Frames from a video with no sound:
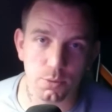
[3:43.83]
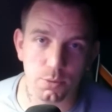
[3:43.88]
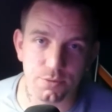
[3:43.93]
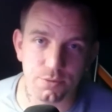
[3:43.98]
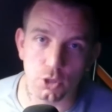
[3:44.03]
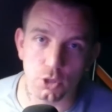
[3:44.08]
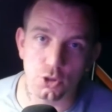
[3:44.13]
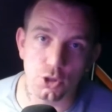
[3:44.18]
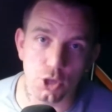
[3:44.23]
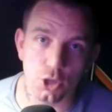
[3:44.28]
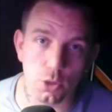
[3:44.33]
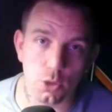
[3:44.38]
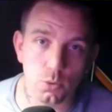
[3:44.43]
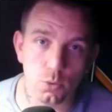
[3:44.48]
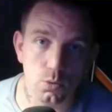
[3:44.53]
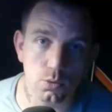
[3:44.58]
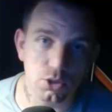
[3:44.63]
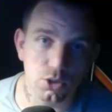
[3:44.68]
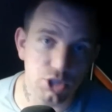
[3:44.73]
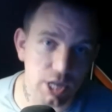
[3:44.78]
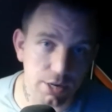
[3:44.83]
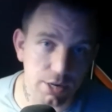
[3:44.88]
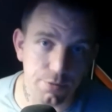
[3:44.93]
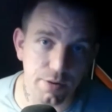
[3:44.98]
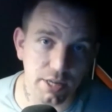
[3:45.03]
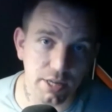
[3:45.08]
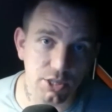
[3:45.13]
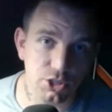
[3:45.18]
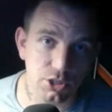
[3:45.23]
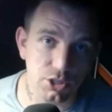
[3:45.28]
with the new
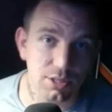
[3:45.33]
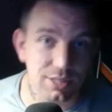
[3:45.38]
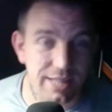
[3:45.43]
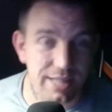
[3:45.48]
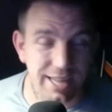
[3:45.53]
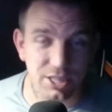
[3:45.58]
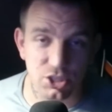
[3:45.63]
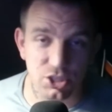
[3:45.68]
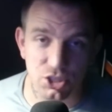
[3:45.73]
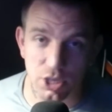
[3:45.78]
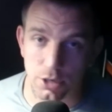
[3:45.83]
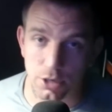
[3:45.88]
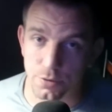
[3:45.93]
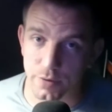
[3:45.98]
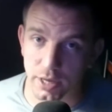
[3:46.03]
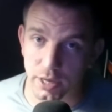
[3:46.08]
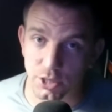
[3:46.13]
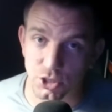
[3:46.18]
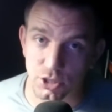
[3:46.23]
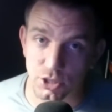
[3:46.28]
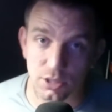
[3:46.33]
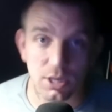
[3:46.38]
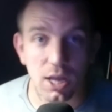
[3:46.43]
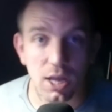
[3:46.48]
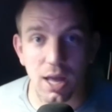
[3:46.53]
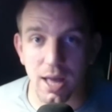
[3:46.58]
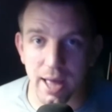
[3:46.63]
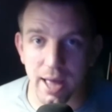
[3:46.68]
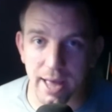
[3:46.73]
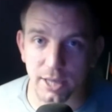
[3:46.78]
generation, next generation
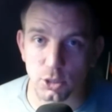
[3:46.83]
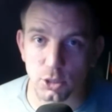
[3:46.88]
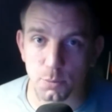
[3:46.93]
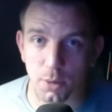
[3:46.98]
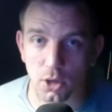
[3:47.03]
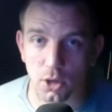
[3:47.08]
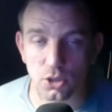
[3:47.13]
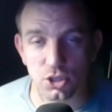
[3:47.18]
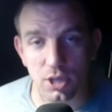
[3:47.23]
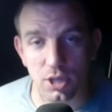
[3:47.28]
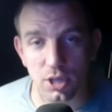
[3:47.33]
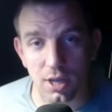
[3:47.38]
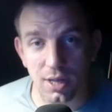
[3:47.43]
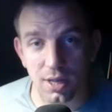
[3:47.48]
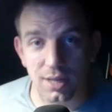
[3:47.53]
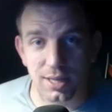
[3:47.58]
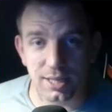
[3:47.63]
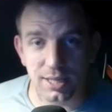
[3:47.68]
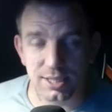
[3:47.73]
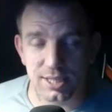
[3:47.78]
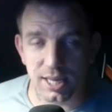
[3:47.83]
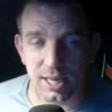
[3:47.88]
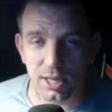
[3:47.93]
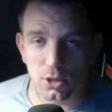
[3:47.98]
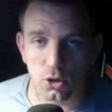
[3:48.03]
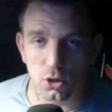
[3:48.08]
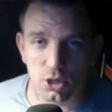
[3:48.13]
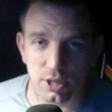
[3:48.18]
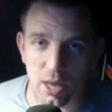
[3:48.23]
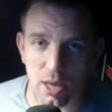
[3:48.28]
Xbox. Let's take a
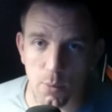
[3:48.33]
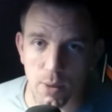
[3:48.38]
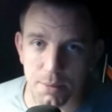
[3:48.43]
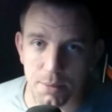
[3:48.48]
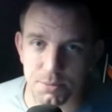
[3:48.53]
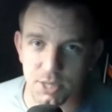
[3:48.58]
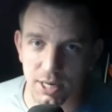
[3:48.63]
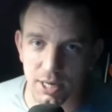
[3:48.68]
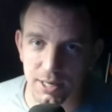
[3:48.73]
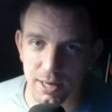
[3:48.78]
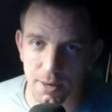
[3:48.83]
look at their website